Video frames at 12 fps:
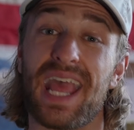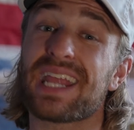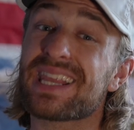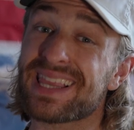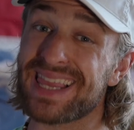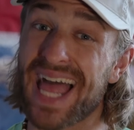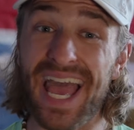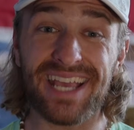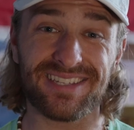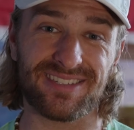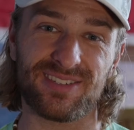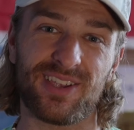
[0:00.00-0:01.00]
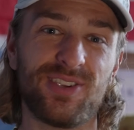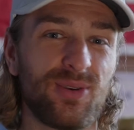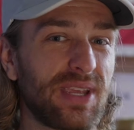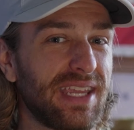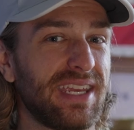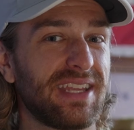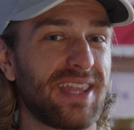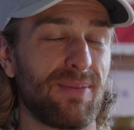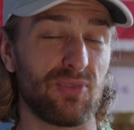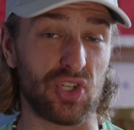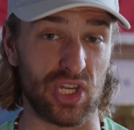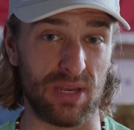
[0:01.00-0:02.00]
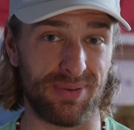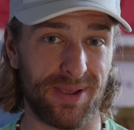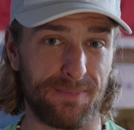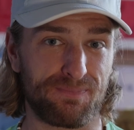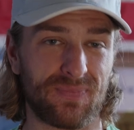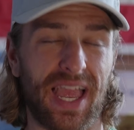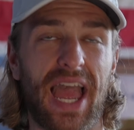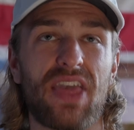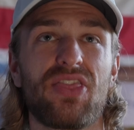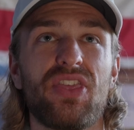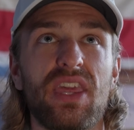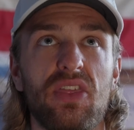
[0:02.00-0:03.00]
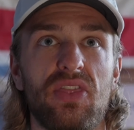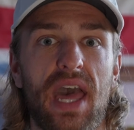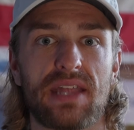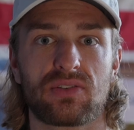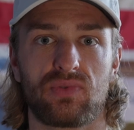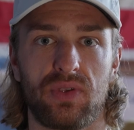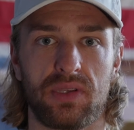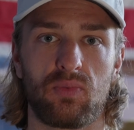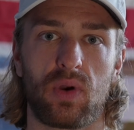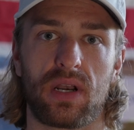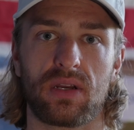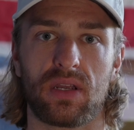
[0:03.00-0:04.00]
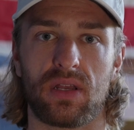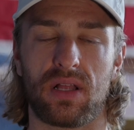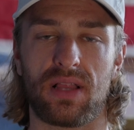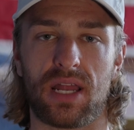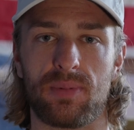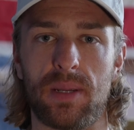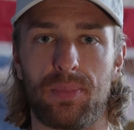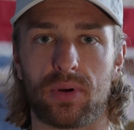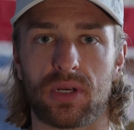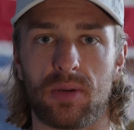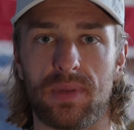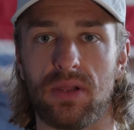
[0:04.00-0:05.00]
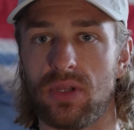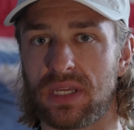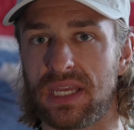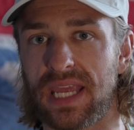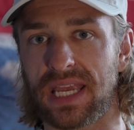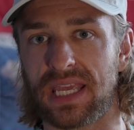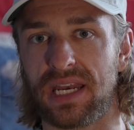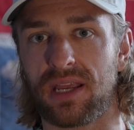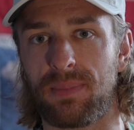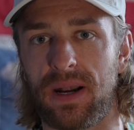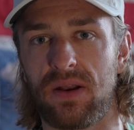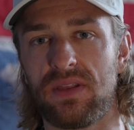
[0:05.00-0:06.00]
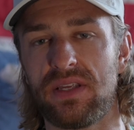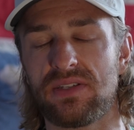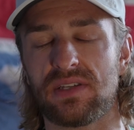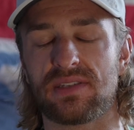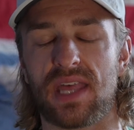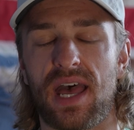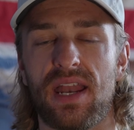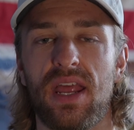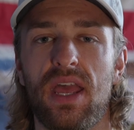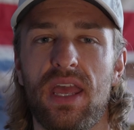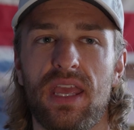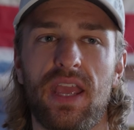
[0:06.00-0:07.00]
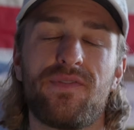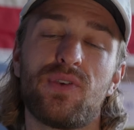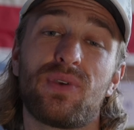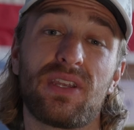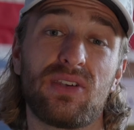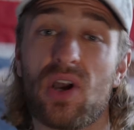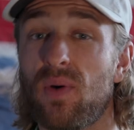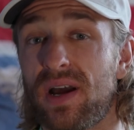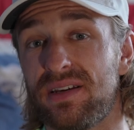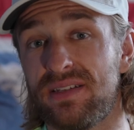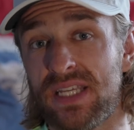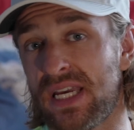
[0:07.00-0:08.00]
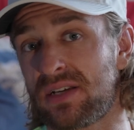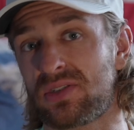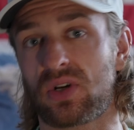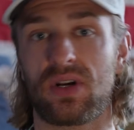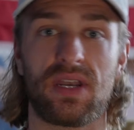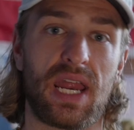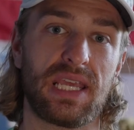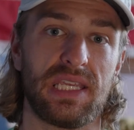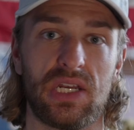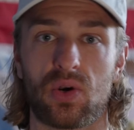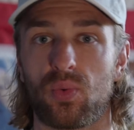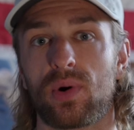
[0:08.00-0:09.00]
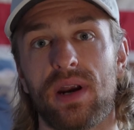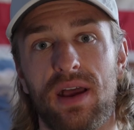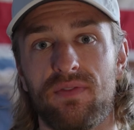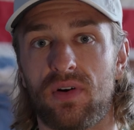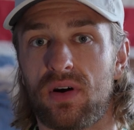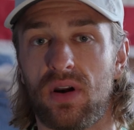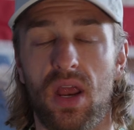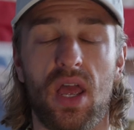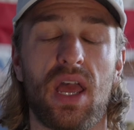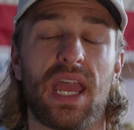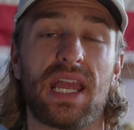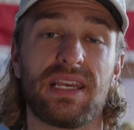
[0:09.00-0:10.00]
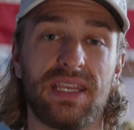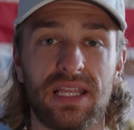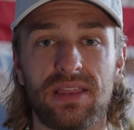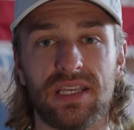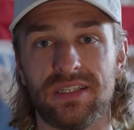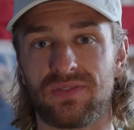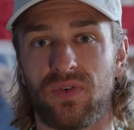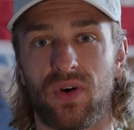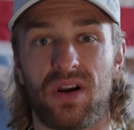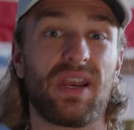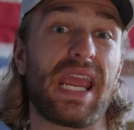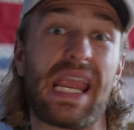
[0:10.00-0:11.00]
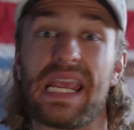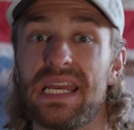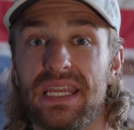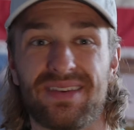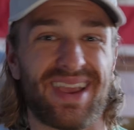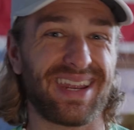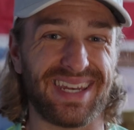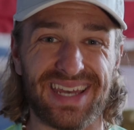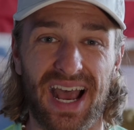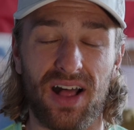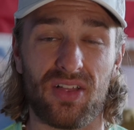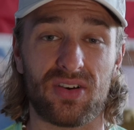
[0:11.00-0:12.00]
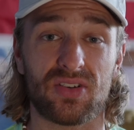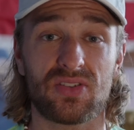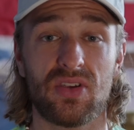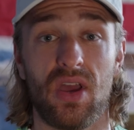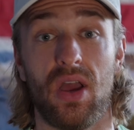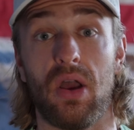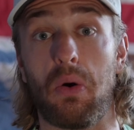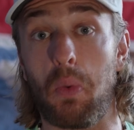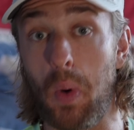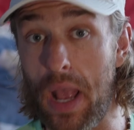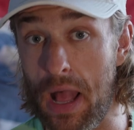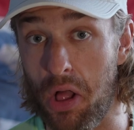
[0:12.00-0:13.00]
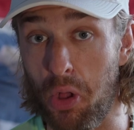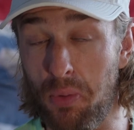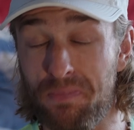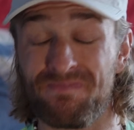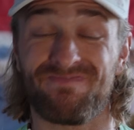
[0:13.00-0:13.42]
unless you can get them cheap. I think that's really where a lot of people are going to be looking at getting a pair of these, is that if you can go on Dick's or Nike or wherever and get these for $80, $90, well,